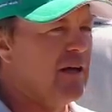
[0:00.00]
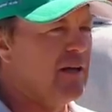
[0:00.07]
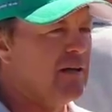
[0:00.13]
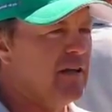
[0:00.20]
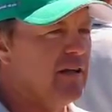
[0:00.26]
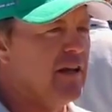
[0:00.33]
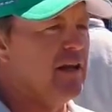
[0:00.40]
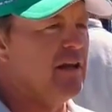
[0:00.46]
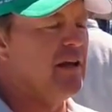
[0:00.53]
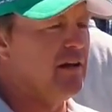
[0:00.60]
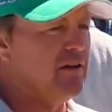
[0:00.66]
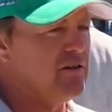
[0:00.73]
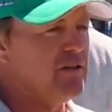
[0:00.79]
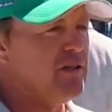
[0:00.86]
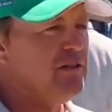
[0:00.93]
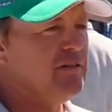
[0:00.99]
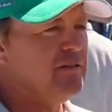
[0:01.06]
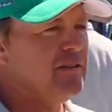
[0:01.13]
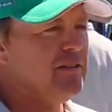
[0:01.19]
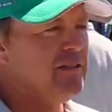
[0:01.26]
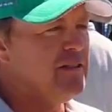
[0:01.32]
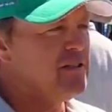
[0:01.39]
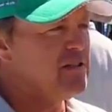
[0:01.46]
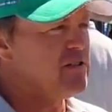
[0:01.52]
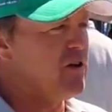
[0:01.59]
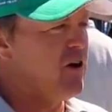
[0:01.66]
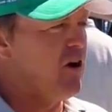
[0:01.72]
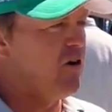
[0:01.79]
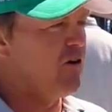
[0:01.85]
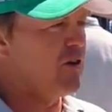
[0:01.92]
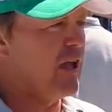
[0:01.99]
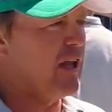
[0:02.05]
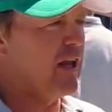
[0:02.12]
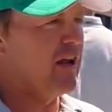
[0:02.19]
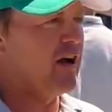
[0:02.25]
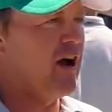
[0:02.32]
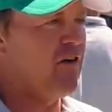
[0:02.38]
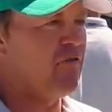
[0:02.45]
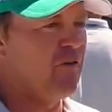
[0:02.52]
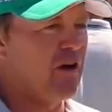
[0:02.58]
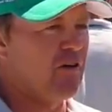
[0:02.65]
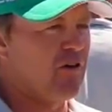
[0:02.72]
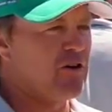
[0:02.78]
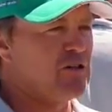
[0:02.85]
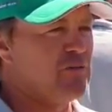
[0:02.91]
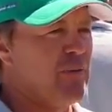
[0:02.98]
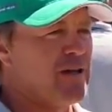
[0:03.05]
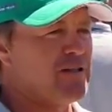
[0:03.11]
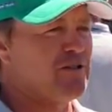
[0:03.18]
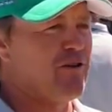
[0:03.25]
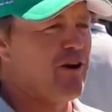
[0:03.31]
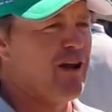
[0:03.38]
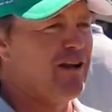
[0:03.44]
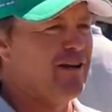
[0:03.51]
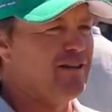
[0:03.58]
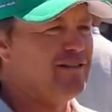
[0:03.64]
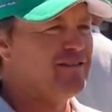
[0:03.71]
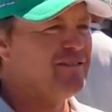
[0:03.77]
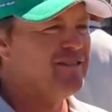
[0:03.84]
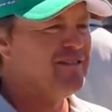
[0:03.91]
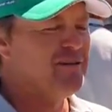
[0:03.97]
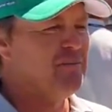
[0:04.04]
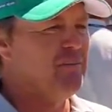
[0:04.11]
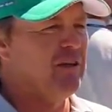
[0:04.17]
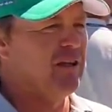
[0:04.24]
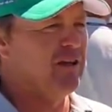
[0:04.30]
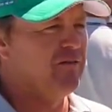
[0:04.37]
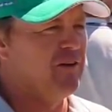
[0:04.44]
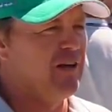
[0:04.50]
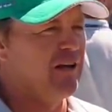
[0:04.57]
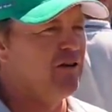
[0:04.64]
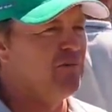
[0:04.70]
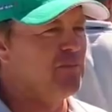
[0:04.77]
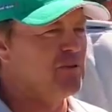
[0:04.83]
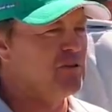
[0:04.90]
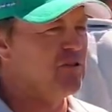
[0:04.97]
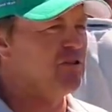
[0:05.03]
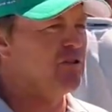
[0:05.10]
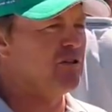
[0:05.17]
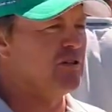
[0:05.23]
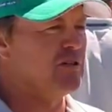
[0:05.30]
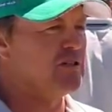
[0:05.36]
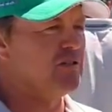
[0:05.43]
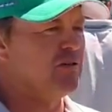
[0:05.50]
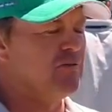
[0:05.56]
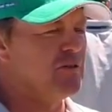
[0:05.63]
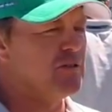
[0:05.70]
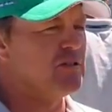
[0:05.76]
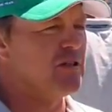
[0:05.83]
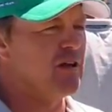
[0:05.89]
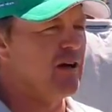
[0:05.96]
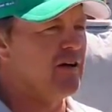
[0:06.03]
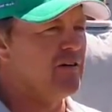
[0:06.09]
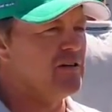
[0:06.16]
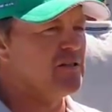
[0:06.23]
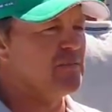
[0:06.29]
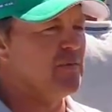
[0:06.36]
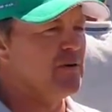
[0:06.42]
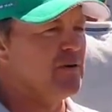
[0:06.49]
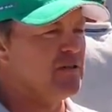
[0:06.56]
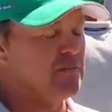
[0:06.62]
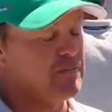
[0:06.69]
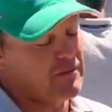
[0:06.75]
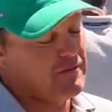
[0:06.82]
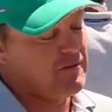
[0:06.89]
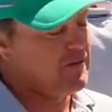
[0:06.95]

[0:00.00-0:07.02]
energy. So getting halfway across the Bass Strait and being in a fairly good position is always disappointing.